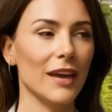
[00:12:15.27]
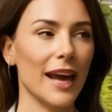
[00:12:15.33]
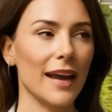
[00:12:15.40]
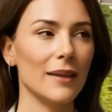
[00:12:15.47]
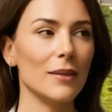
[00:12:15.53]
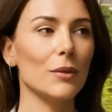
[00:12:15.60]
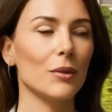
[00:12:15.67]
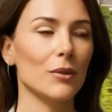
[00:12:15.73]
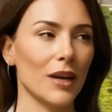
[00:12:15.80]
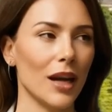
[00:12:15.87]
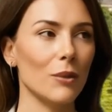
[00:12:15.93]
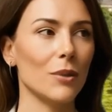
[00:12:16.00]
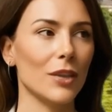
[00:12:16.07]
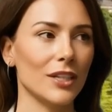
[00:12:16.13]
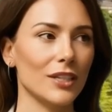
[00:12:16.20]
Movement
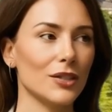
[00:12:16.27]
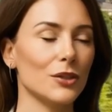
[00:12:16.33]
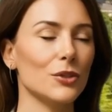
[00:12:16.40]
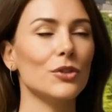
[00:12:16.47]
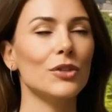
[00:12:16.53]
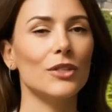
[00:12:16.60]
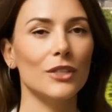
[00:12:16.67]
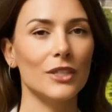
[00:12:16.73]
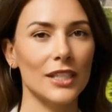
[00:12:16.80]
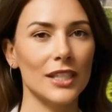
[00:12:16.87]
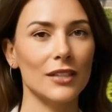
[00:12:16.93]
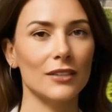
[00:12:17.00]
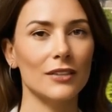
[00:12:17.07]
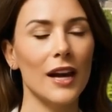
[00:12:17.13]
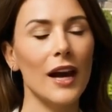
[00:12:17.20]
is equally
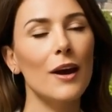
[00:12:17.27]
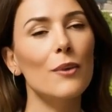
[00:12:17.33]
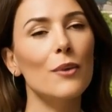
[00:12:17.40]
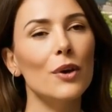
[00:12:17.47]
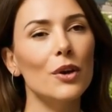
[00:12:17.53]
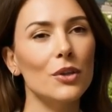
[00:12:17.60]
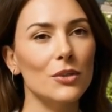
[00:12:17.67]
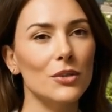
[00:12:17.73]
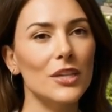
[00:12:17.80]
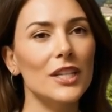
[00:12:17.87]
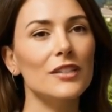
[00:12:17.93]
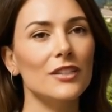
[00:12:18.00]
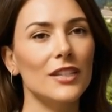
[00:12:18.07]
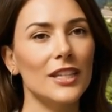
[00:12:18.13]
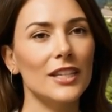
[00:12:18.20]
essential. Physical
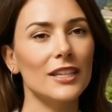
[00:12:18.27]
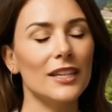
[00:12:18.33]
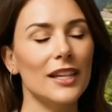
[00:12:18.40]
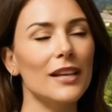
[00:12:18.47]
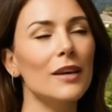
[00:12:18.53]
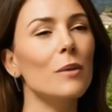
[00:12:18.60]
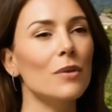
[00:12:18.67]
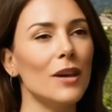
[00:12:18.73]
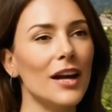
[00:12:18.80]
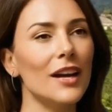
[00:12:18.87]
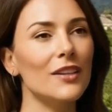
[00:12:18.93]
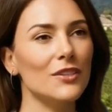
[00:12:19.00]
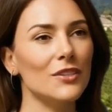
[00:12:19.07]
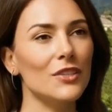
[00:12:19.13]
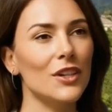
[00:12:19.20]
activity improves
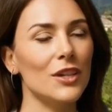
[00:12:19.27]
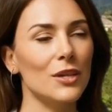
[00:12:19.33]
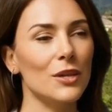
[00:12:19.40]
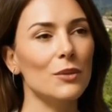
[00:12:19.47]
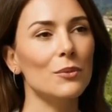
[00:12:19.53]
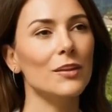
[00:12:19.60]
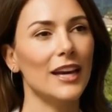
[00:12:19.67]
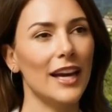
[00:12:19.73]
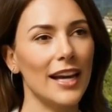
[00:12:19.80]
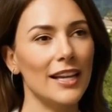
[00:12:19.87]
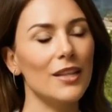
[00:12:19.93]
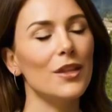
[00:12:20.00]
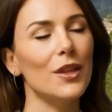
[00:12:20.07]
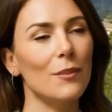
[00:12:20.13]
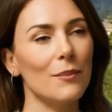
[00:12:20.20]
circulation,
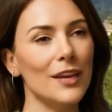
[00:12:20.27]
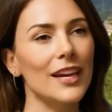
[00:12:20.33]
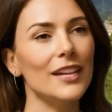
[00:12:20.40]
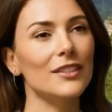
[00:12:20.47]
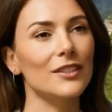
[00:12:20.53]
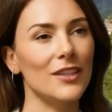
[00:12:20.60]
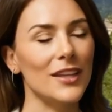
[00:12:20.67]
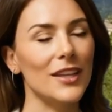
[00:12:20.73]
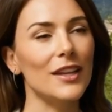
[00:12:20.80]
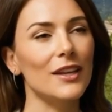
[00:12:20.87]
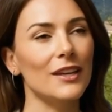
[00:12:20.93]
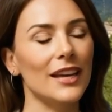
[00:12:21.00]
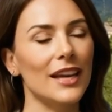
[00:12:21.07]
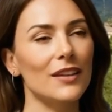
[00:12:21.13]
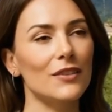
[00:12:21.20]
strengthens the pelvic
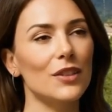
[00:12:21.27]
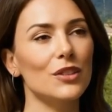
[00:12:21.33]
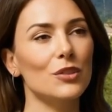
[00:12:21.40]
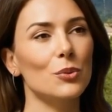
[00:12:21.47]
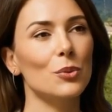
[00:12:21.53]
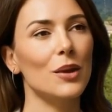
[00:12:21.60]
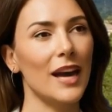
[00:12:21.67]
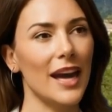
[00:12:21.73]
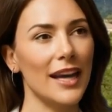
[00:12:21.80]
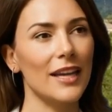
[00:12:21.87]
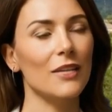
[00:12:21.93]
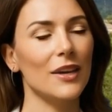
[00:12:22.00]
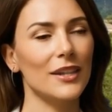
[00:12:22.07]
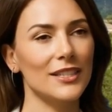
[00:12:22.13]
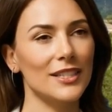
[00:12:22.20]
floor, and helps
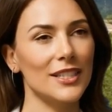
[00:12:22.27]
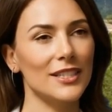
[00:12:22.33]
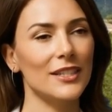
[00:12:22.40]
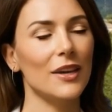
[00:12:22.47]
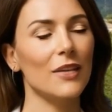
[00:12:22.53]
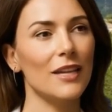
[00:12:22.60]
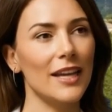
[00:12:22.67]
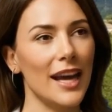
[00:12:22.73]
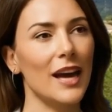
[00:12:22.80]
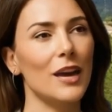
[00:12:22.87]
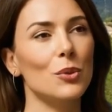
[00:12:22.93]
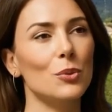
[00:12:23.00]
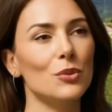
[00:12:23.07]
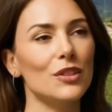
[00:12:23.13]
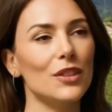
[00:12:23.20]
regulate hormones.
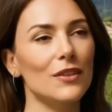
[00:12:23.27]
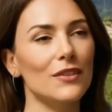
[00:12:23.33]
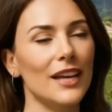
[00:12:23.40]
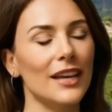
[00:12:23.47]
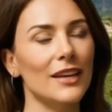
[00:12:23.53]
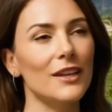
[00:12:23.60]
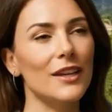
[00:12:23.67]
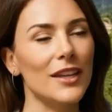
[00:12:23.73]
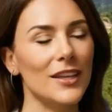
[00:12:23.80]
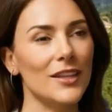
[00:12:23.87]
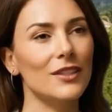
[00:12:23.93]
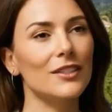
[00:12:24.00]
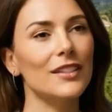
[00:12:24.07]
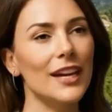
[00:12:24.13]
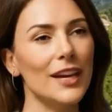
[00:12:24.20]
Even a brisk
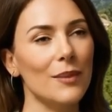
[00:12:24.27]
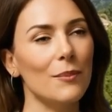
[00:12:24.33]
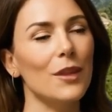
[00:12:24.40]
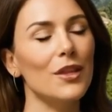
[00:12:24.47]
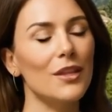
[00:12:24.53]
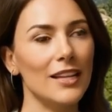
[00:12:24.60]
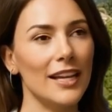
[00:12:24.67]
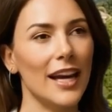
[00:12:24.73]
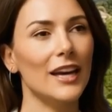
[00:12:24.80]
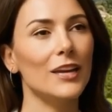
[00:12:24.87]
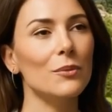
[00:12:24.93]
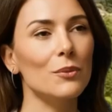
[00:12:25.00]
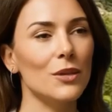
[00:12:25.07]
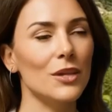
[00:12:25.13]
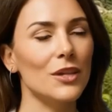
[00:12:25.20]
walk for 30 minutes a
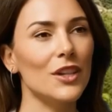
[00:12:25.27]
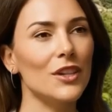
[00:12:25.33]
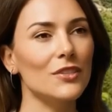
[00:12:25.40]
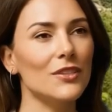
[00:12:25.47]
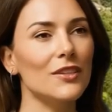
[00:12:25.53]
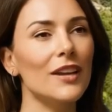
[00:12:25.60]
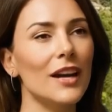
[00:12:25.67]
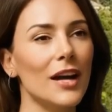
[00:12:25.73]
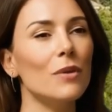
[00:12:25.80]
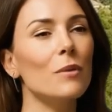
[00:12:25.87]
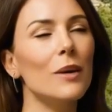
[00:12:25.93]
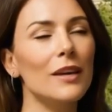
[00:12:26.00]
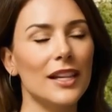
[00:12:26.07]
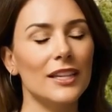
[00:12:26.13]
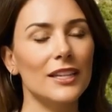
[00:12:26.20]
day,
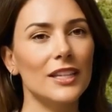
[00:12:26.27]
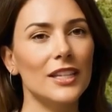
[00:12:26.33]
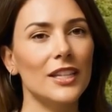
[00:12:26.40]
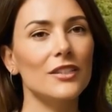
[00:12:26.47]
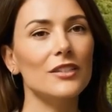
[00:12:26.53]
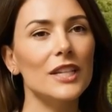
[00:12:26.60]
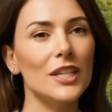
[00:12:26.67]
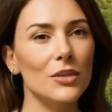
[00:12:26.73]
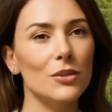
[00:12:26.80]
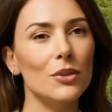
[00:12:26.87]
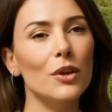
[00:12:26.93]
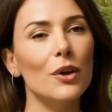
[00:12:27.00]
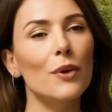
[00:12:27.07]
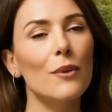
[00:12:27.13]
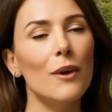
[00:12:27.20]
combined with light
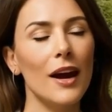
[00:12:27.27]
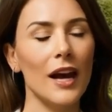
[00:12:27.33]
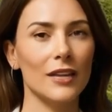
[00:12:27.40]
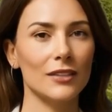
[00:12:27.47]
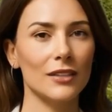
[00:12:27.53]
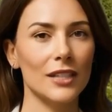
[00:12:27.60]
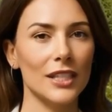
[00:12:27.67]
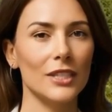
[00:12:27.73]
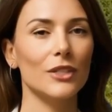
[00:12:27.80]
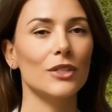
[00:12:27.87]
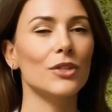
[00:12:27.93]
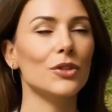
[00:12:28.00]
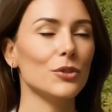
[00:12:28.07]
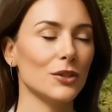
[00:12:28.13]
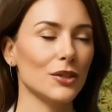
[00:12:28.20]
bodyweight exercises
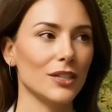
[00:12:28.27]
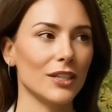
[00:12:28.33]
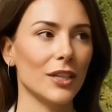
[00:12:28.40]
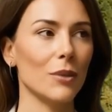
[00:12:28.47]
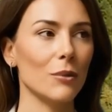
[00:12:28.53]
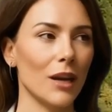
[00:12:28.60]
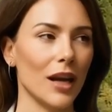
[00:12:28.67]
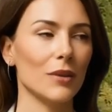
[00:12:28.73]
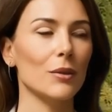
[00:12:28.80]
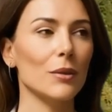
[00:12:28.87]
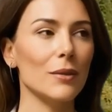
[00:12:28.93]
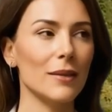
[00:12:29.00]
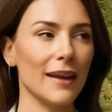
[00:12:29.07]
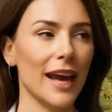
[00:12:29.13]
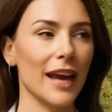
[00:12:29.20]
like squats or
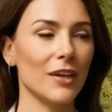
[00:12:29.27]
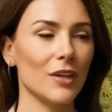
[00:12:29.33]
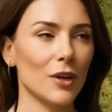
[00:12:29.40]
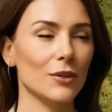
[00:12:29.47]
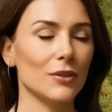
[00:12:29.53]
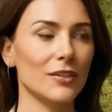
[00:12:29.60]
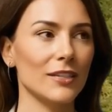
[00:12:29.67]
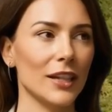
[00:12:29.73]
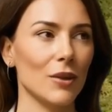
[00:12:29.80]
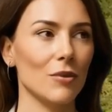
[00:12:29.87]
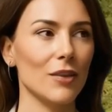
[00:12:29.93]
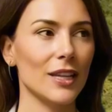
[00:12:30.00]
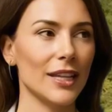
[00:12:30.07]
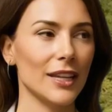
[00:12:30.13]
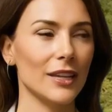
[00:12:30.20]
stretches,
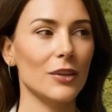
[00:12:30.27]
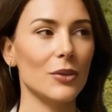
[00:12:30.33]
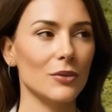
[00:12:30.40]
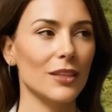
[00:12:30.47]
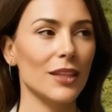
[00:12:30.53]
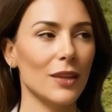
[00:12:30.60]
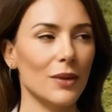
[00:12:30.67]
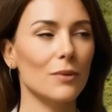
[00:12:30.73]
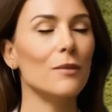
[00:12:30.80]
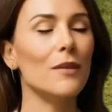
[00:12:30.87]
can keep your system